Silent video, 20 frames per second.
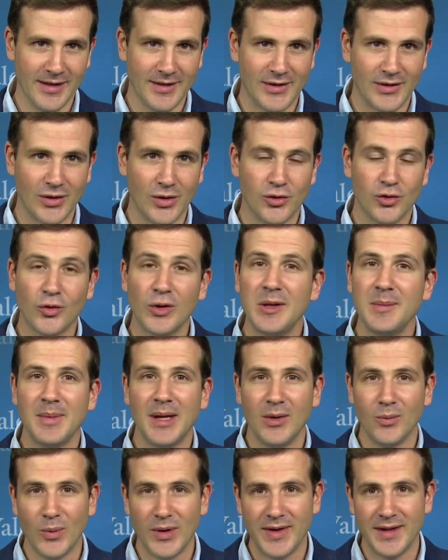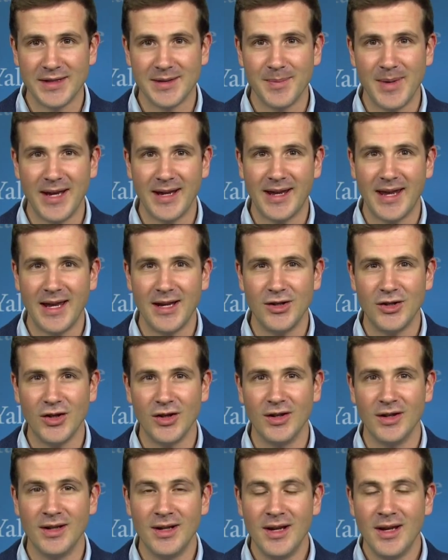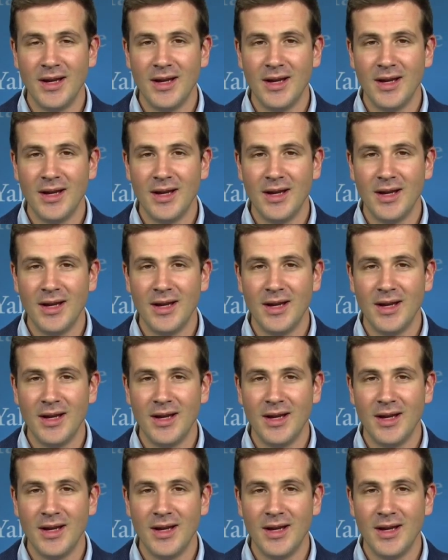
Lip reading: So treatment with this medication